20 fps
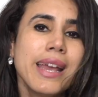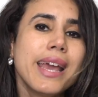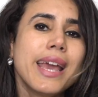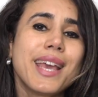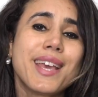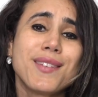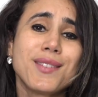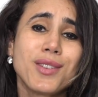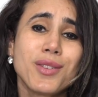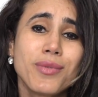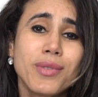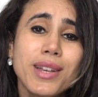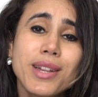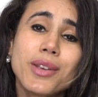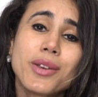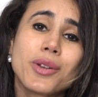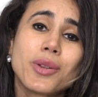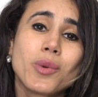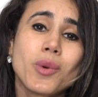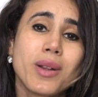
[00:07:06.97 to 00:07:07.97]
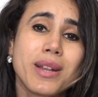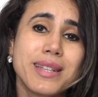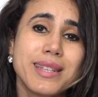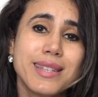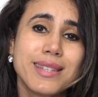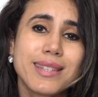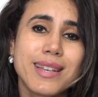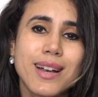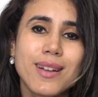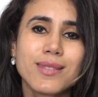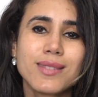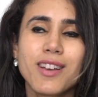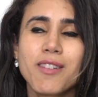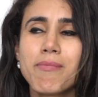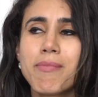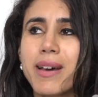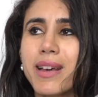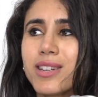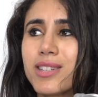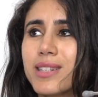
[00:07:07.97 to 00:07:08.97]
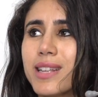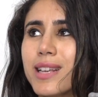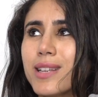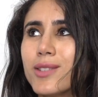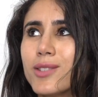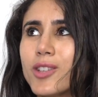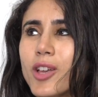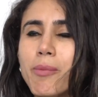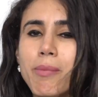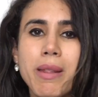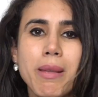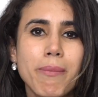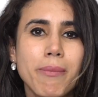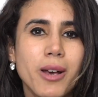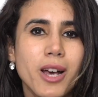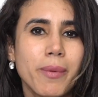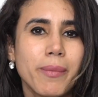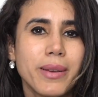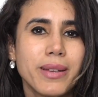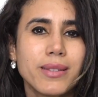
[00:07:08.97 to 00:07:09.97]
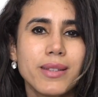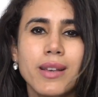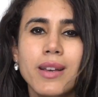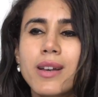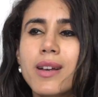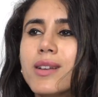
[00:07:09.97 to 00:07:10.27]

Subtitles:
It gives you really good quality sounds. I've managed to hear so many murmurs,